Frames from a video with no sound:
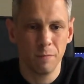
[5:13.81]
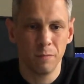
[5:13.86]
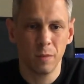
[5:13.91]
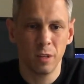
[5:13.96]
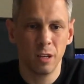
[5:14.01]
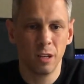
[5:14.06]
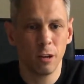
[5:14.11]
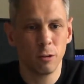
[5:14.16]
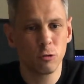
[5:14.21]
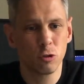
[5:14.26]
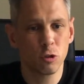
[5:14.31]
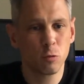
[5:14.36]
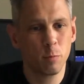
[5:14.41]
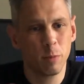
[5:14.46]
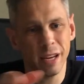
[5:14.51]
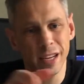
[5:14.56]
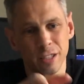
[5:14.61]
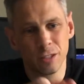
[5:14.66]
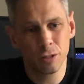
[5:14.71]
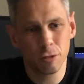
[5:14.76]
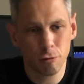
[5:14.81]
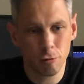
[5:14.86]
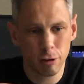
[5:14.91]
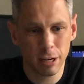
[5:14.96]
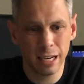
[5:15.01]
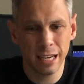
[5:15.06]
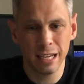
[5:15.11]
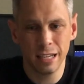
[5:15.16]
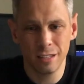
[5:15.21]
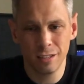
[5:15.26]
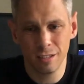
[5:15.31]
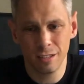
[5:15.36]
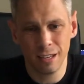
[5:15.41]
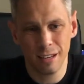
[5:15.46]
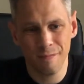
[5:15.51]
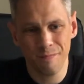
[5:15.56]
you know, split screens.